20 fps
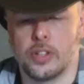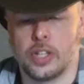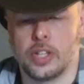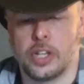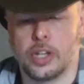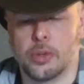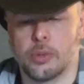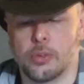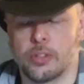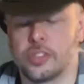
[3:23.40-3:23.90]

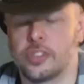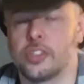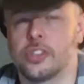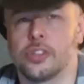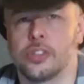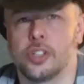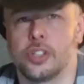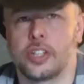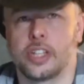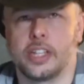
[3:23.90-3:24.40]
here we're
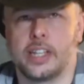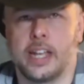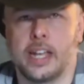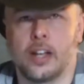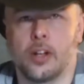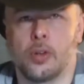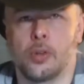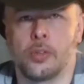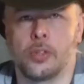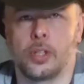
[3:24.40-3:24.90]
still looking
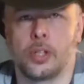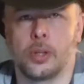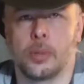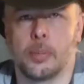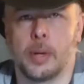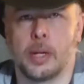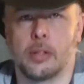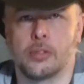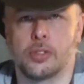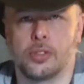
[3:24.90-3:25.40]
at only
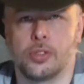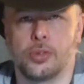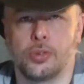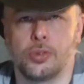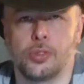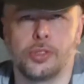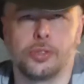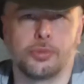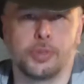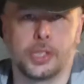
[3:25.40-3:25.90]
about
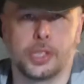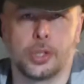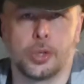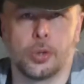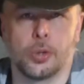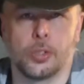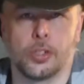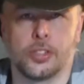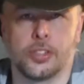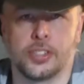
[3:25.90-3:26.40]
2
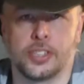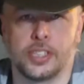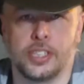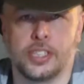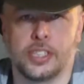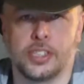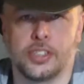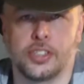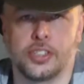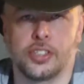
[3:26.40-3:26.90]
3/4
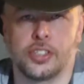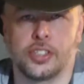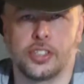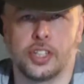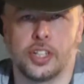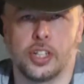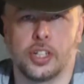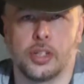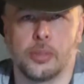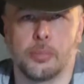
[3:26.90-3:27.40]
inch
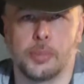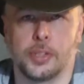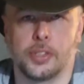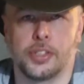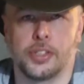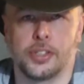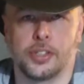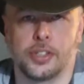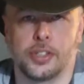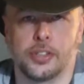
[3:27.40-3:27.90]

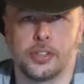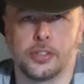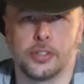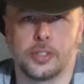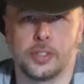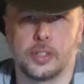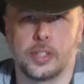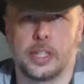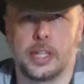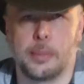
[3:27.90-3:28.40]
material
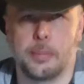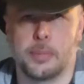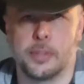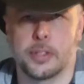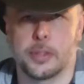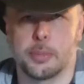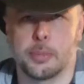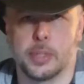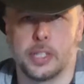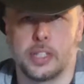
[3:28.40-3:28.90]
to keep
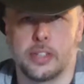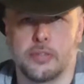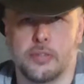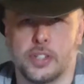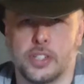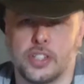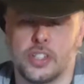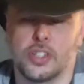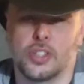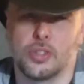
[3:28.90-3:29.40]
this blade
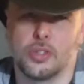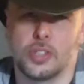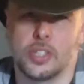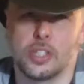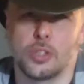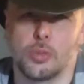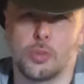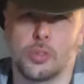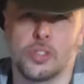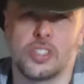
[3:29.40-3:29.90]
efficient. So
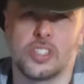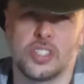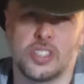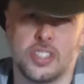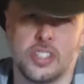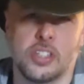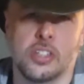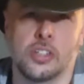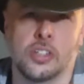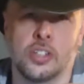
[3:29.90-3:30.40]
this one's
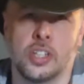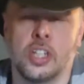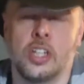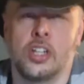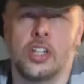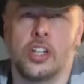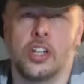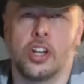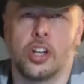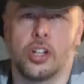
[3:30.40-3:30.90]
still
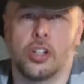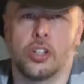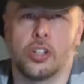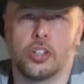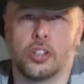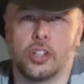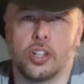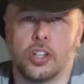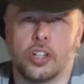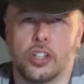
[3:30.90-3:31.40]

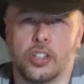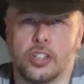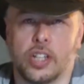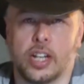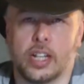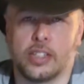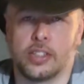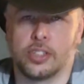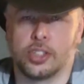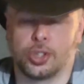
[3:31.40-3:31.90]

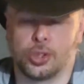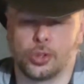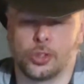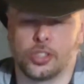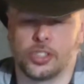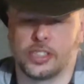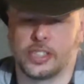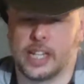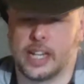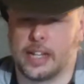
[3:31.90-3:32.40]
on the
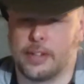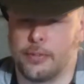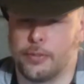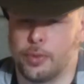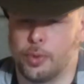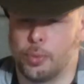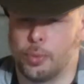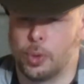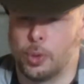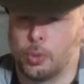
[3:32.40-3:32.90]
short side
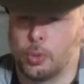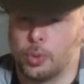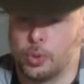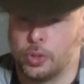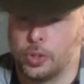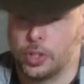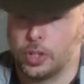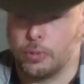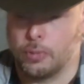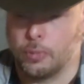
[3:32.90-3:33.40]
for what we're
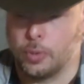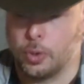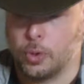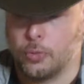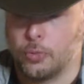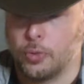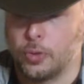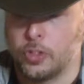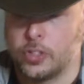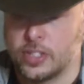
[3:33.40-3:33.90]
looking
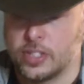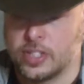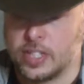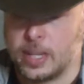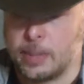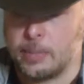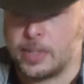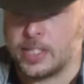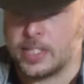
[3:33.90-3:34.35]
for the same